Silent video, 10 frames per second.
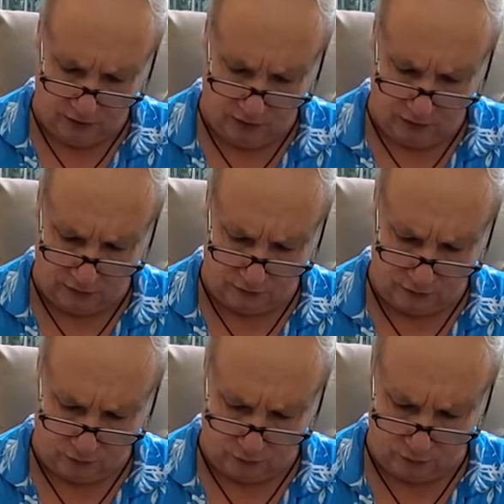and
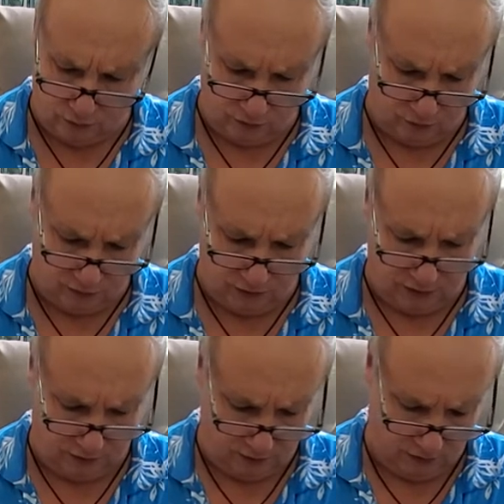so you can
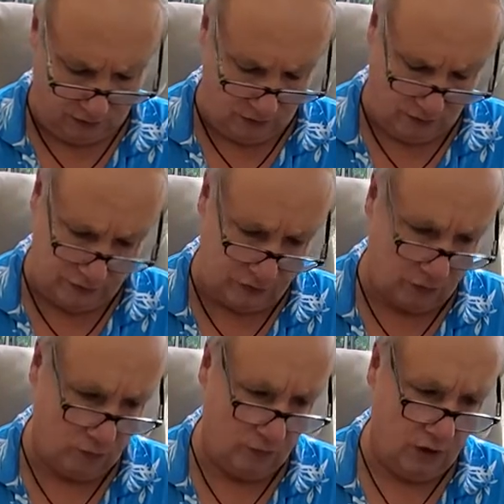be, and
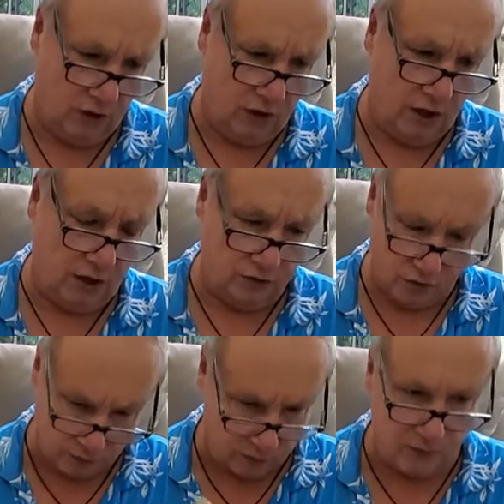also in
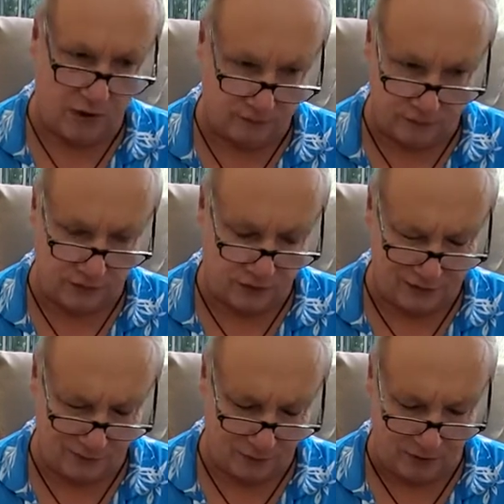terms of
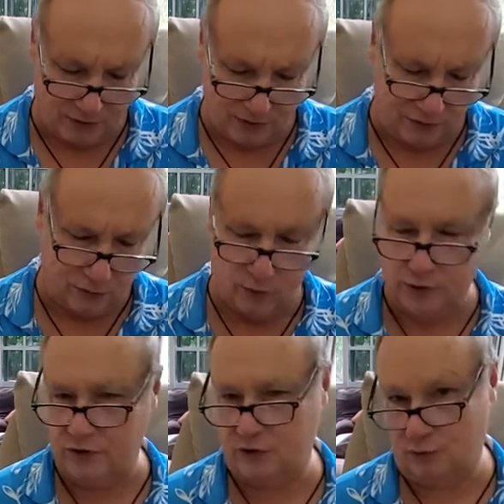manifestation, I mean, at this
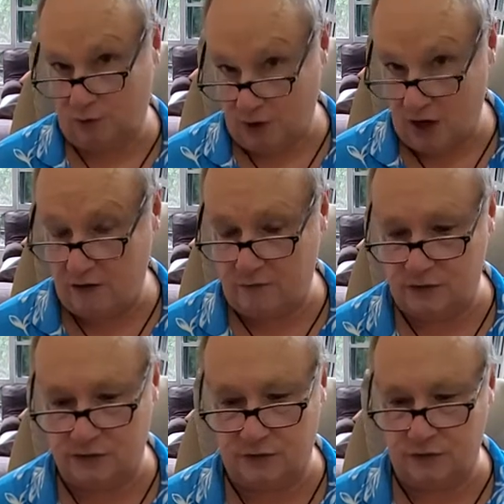point it should be
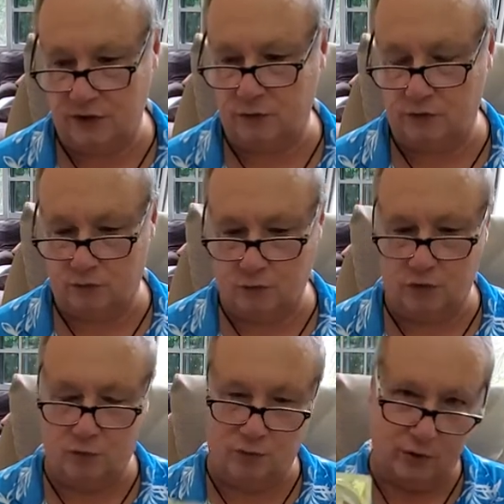obvious, I think, with the
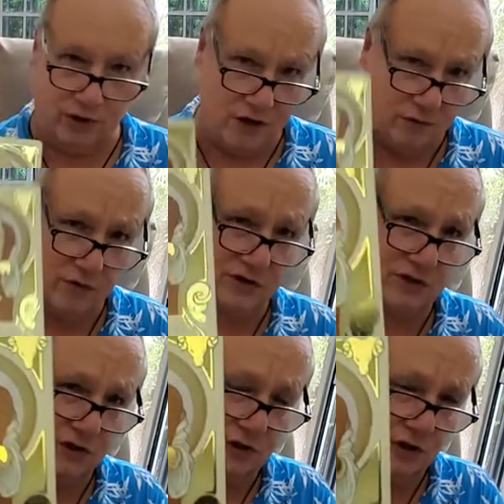world. Whenever I
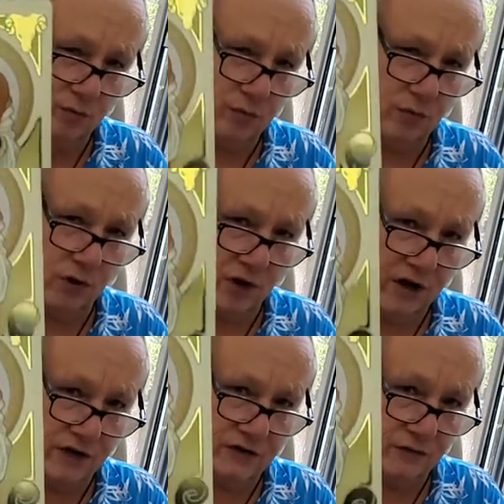see the Emperor
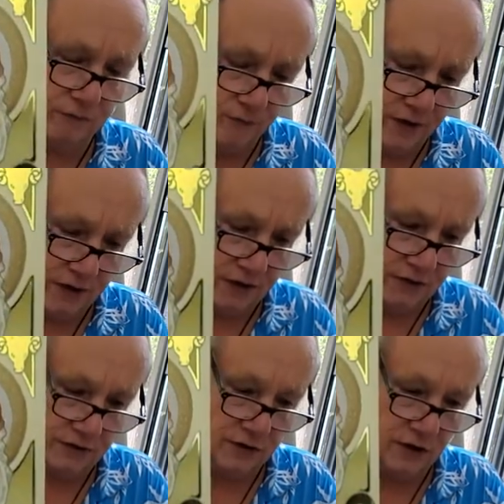as
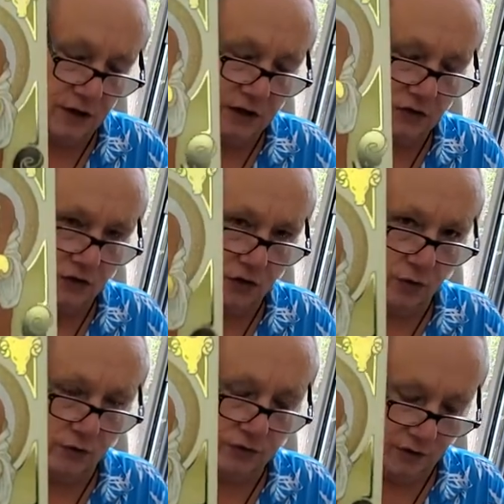advice,
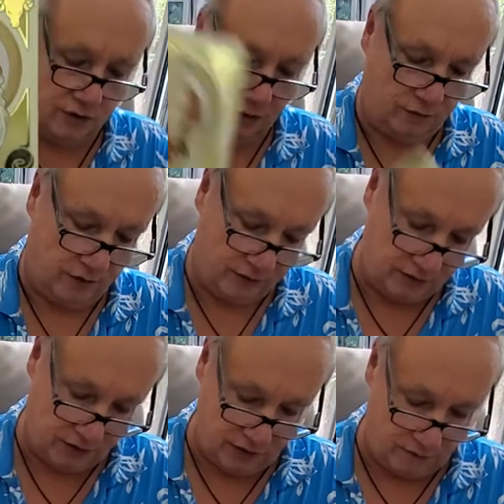don't settle. That's
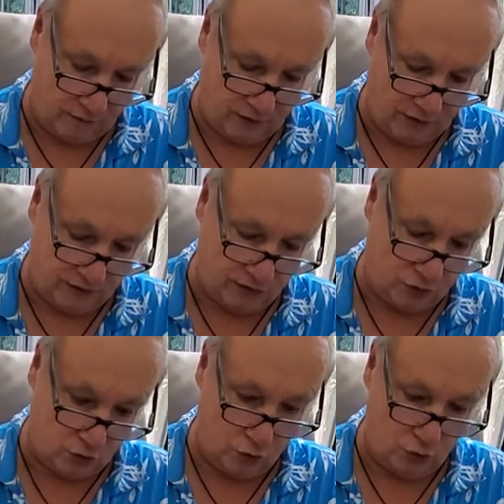that advice.
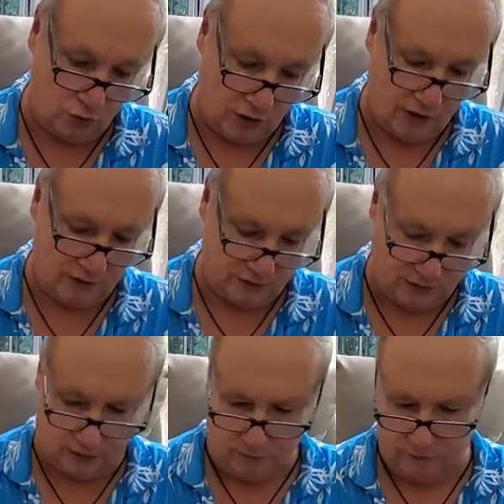Do not
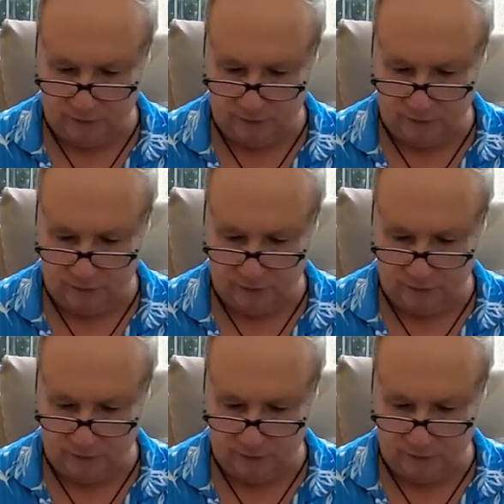settle,